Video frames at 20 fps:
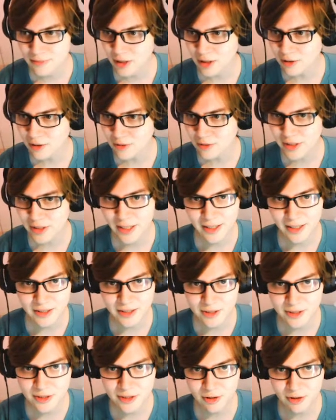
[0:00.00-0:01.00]
Okay,
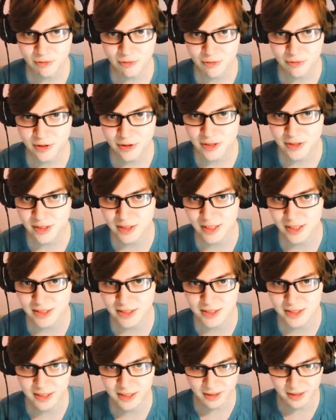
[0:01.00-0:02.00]
so first
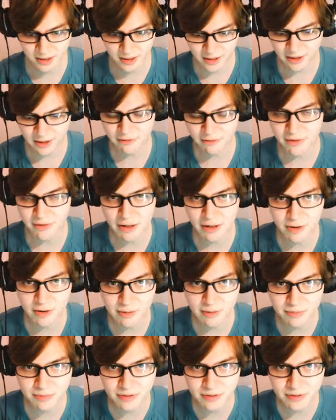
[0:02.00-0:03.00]
let's declare a
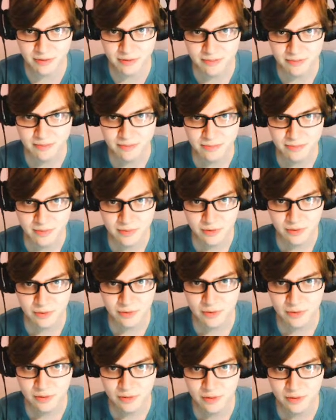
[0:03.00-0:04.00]
variable
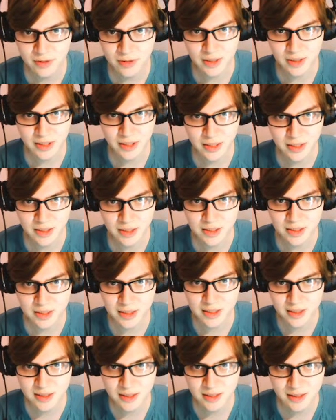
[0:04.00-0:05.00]
int
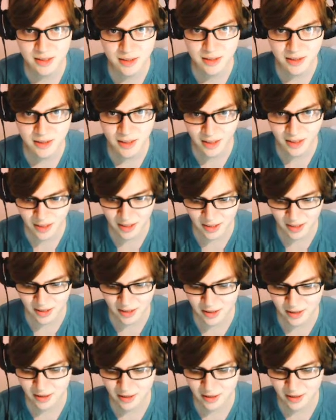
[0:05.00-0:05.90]
I,